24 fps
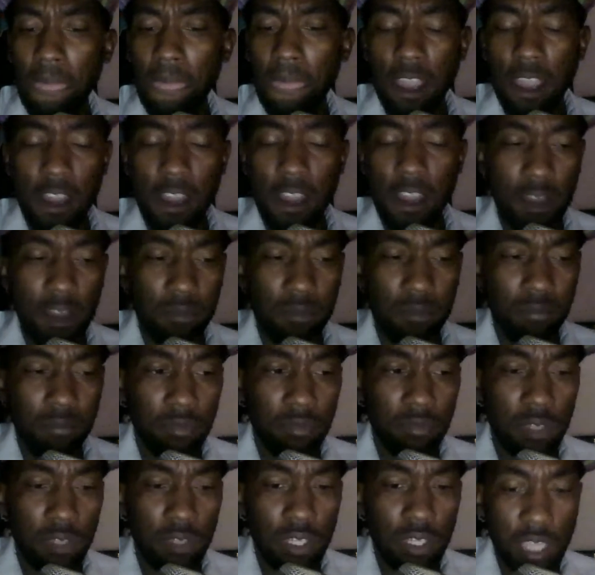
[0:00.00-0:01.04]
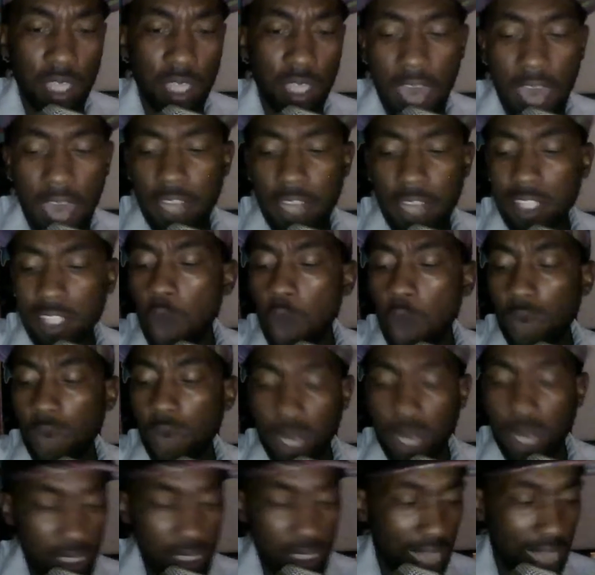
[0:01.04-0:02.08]
kind of toning
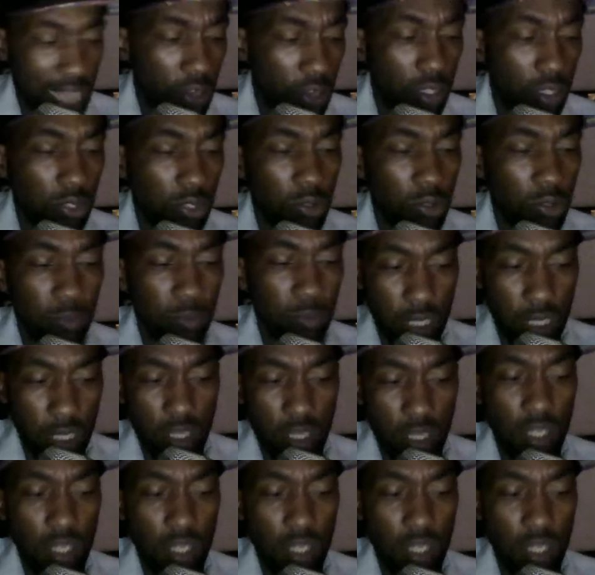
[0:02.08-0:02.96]
it down a little bit.